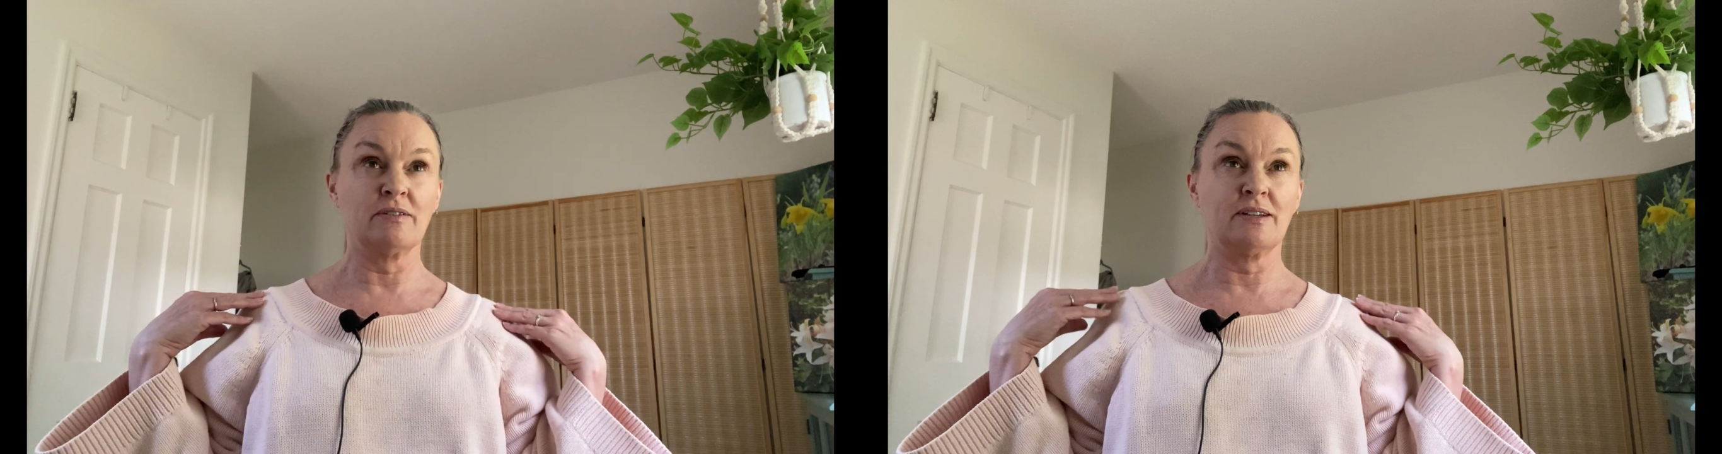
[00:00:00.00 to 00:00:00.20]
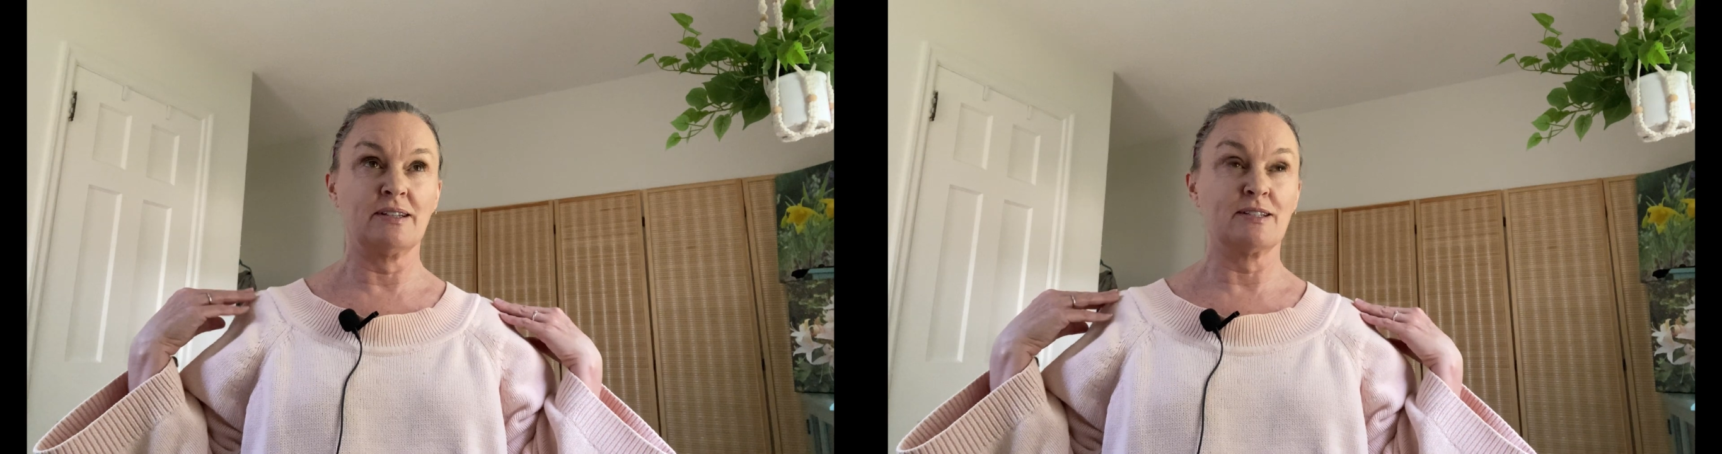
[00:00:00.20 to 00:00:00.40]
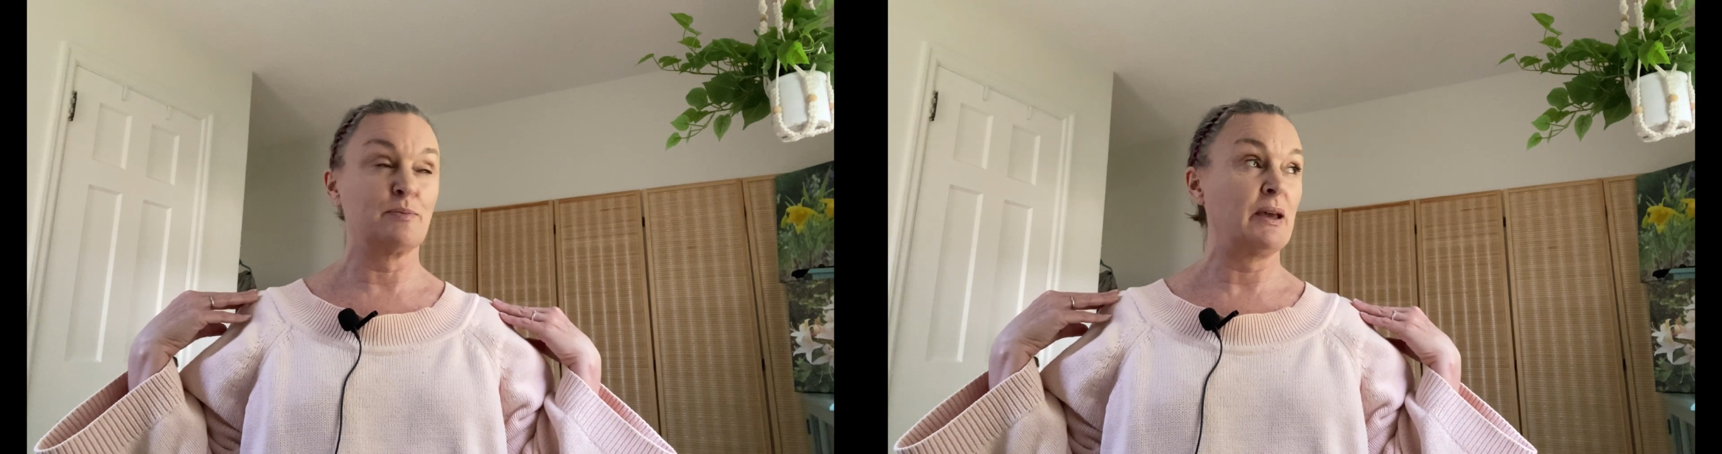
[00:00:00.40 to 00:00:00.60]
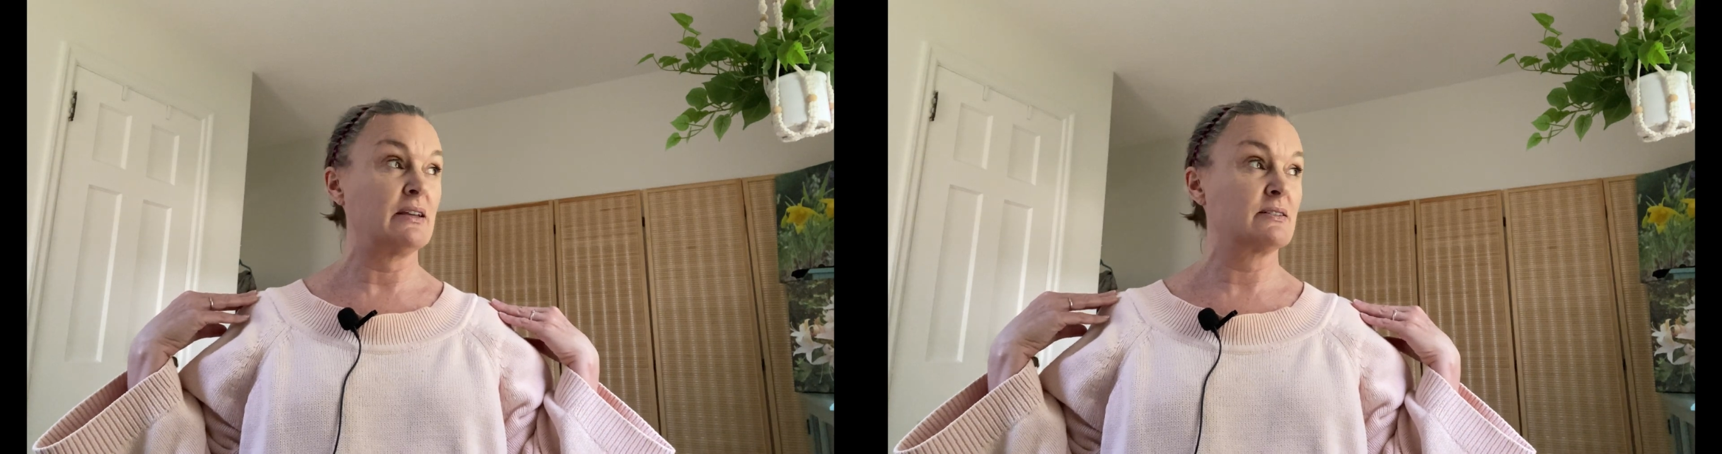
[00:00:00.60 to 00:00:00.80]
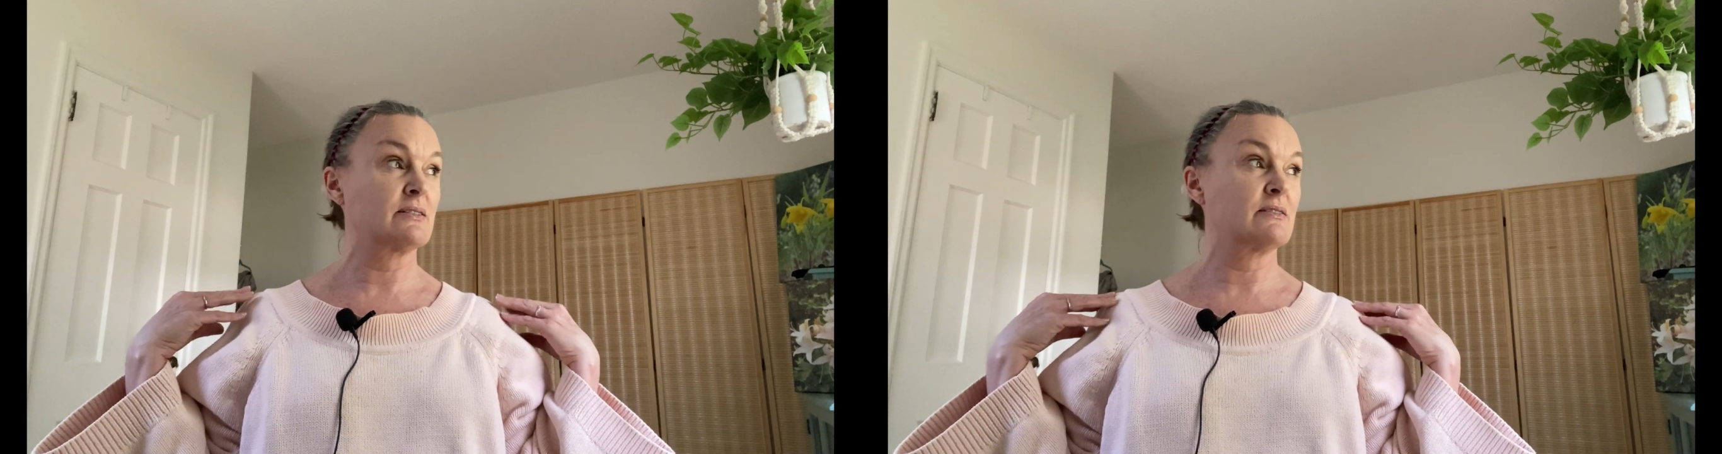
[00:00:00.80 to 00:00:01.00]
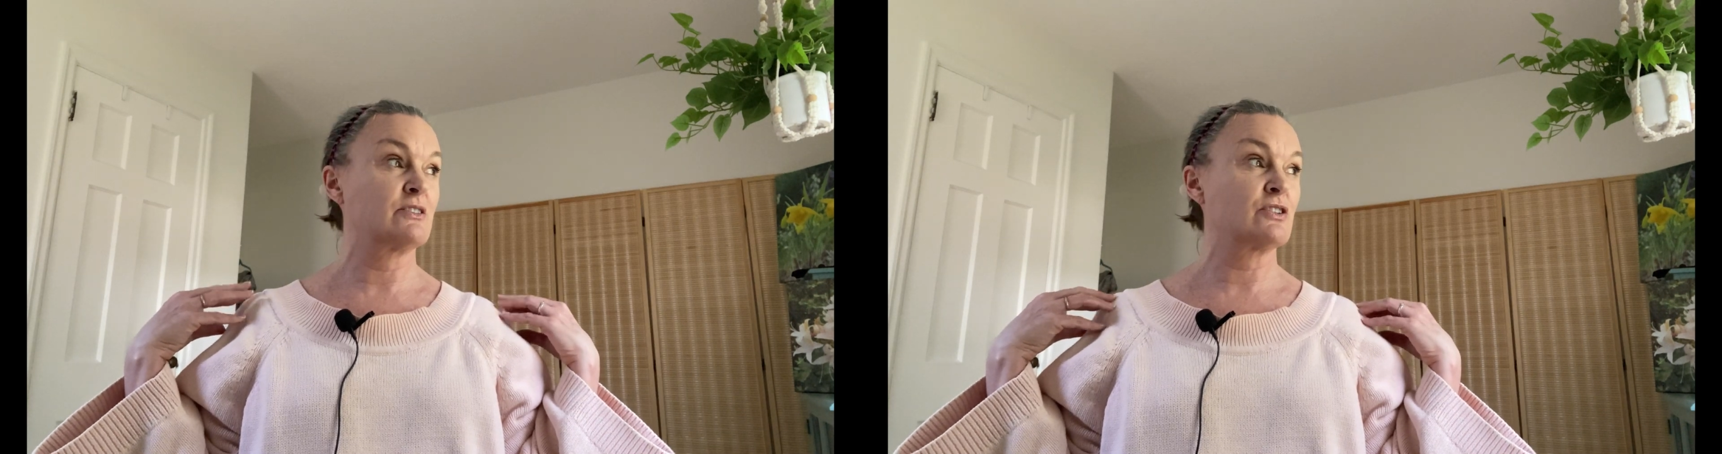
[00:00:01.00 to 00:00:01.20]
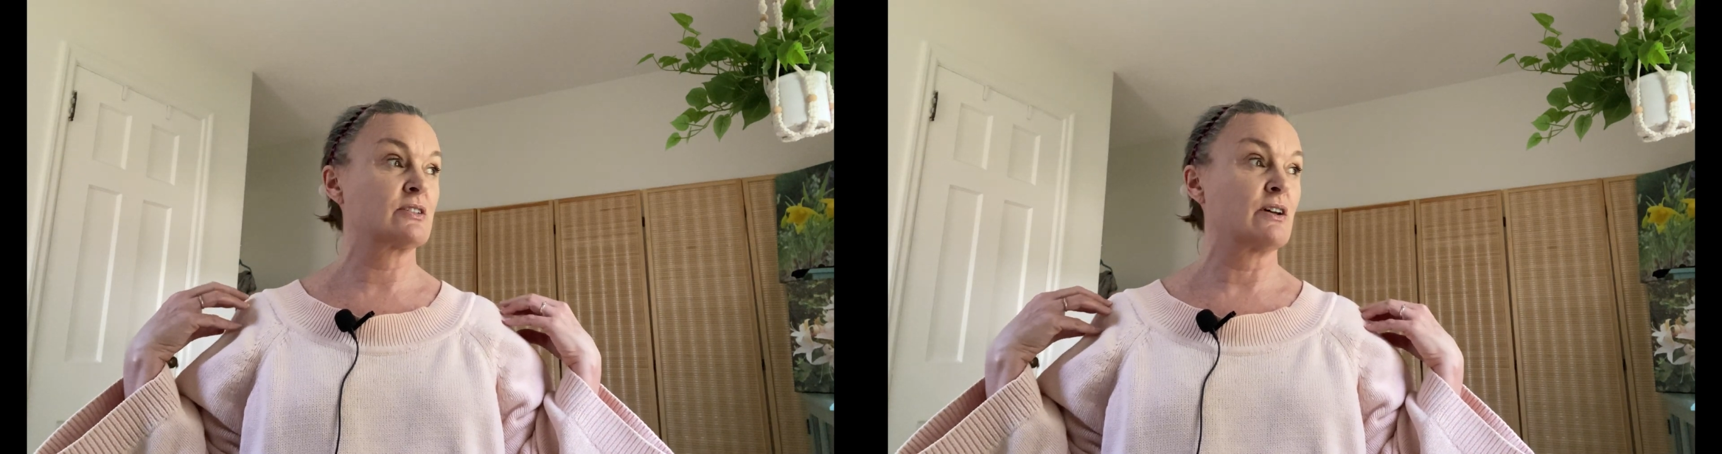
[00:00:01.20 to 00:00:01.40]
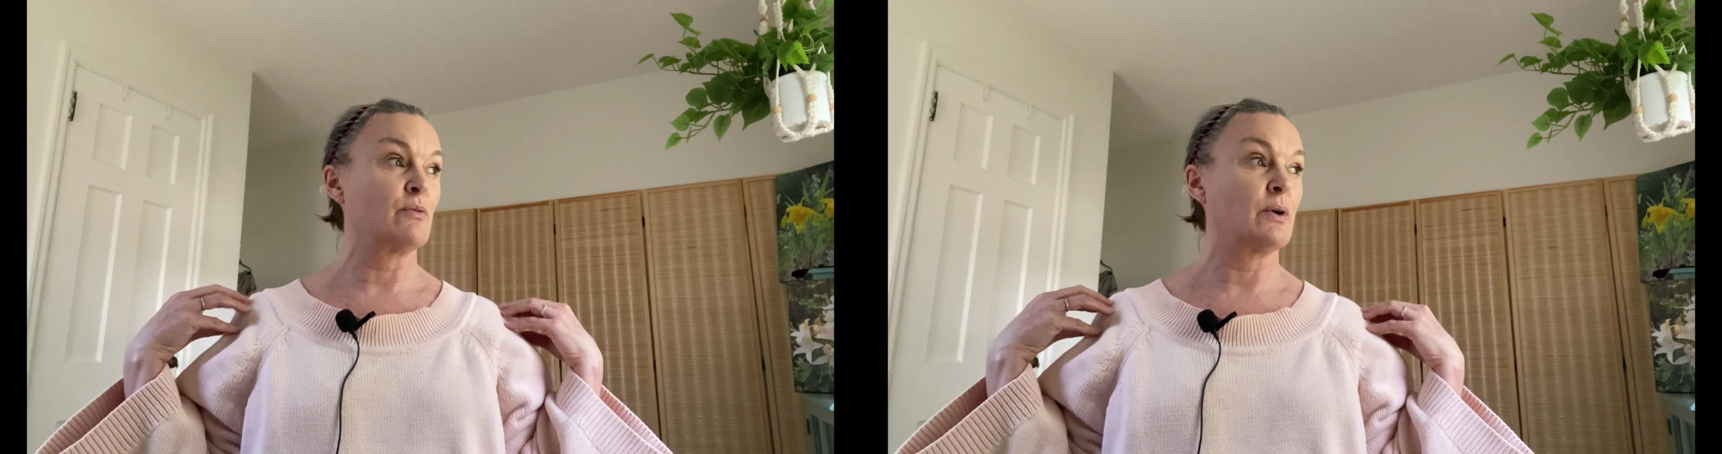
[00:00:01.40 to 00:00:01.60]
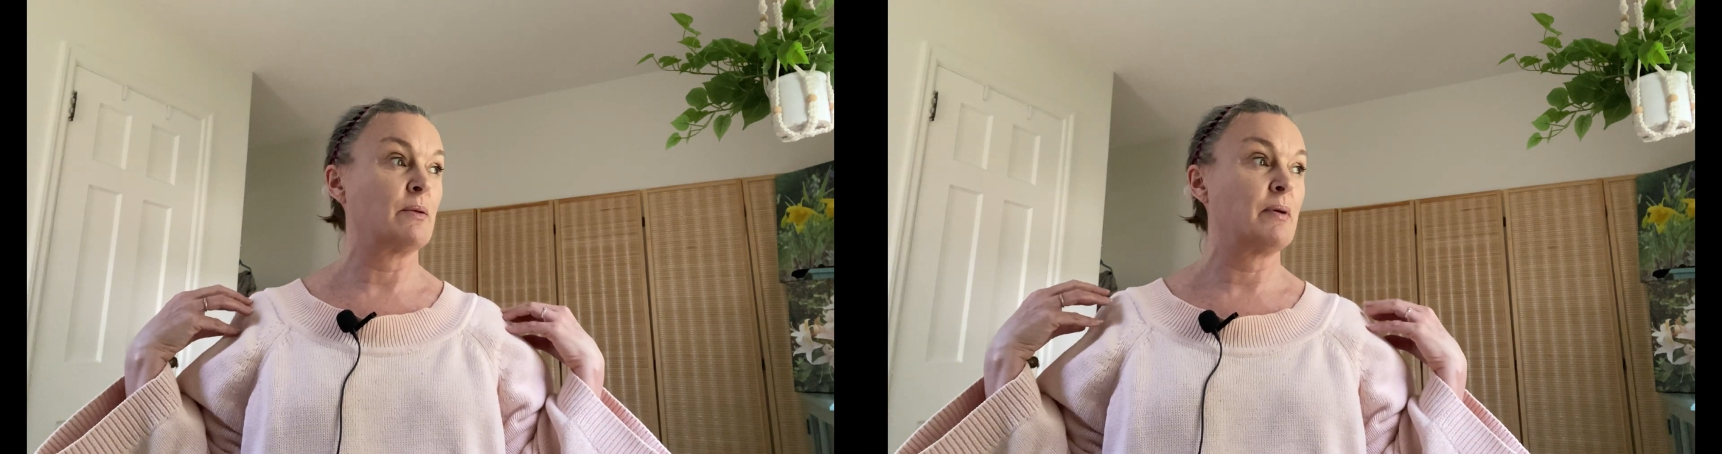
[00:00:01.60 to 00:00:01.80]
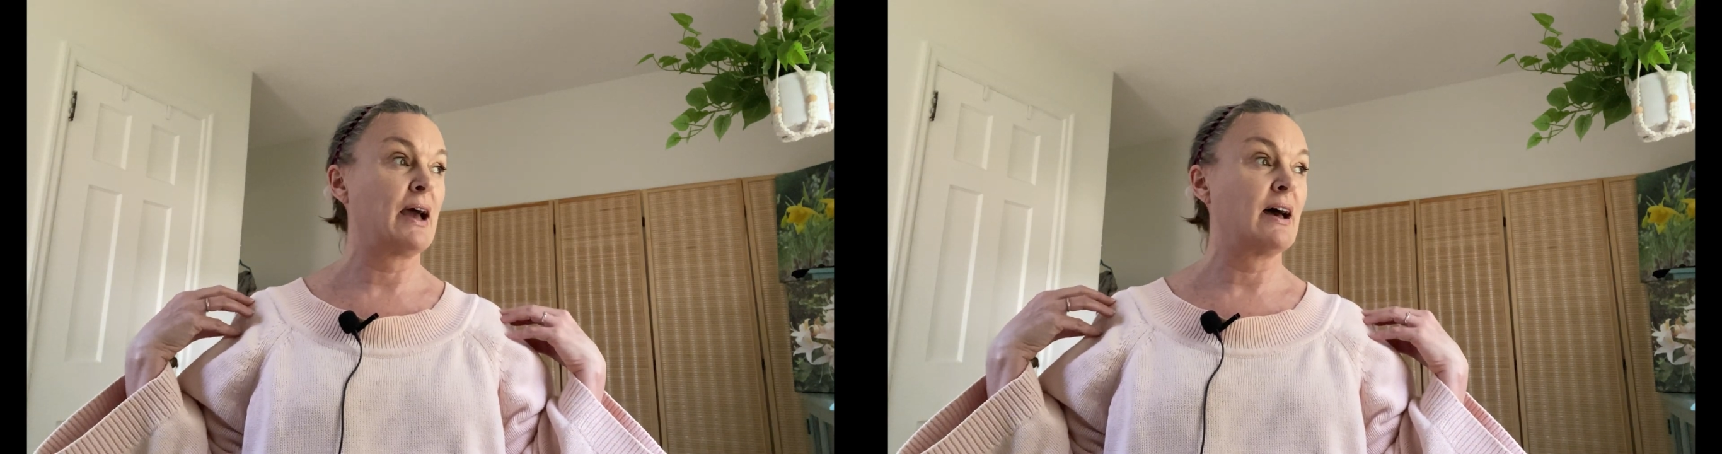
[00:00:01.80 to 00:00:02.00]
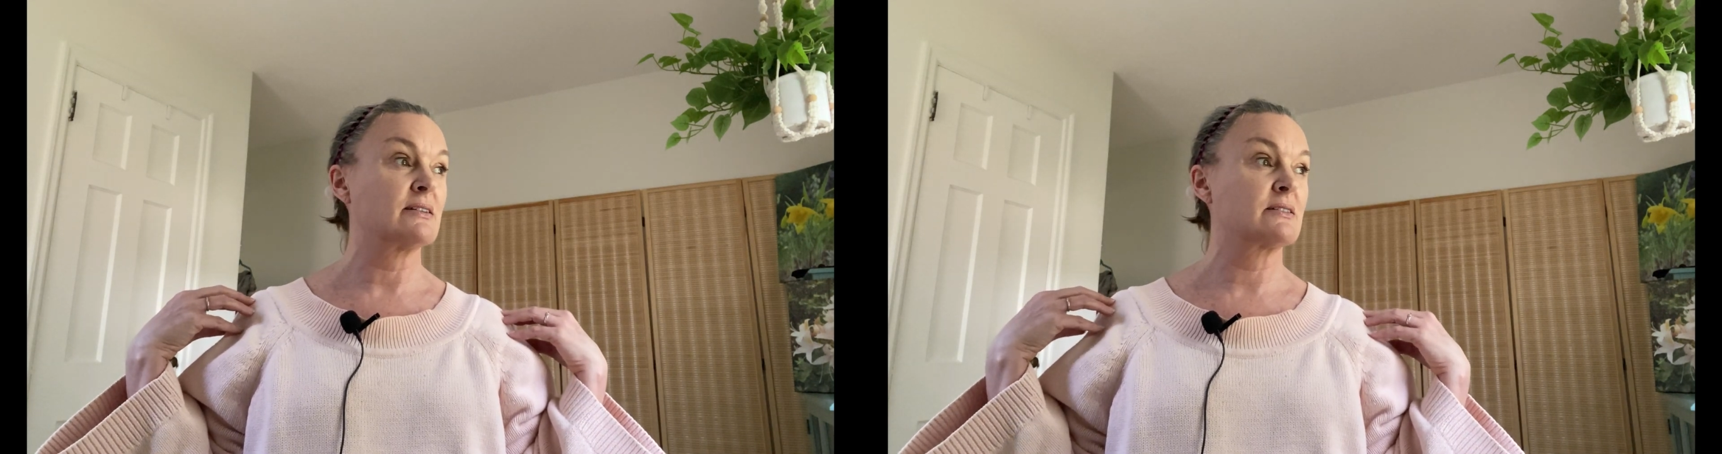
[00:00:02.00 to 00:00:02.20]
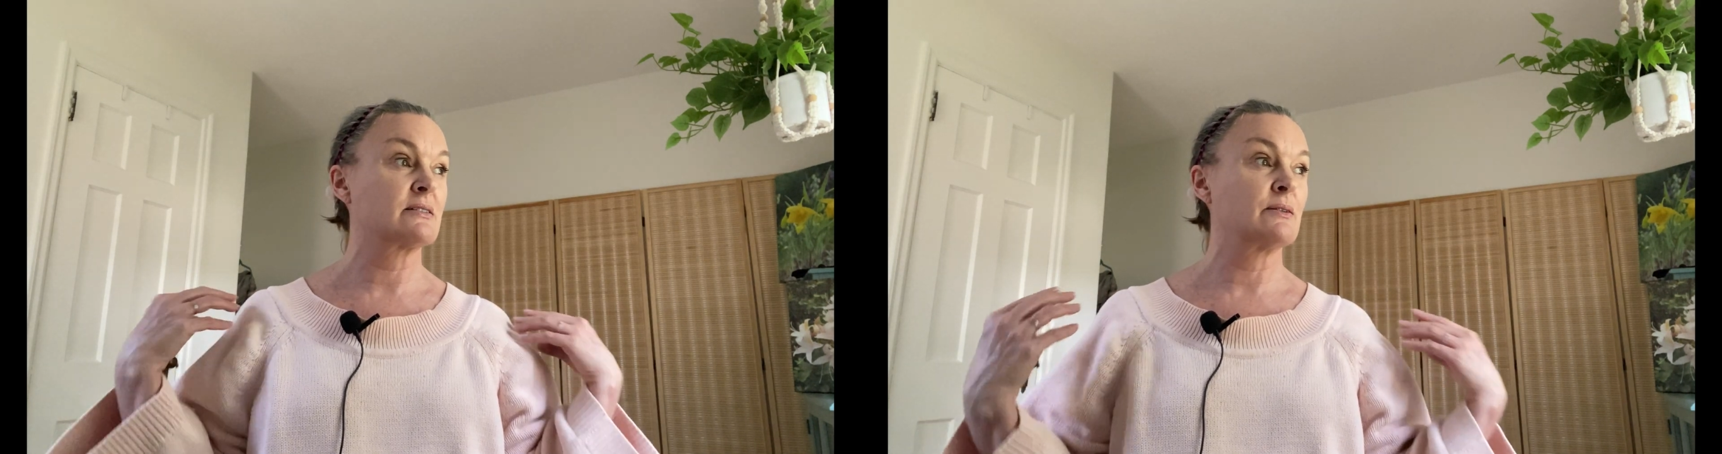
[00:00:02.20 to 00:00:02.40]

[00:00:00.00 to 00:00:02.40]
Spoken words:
in space just on one pass.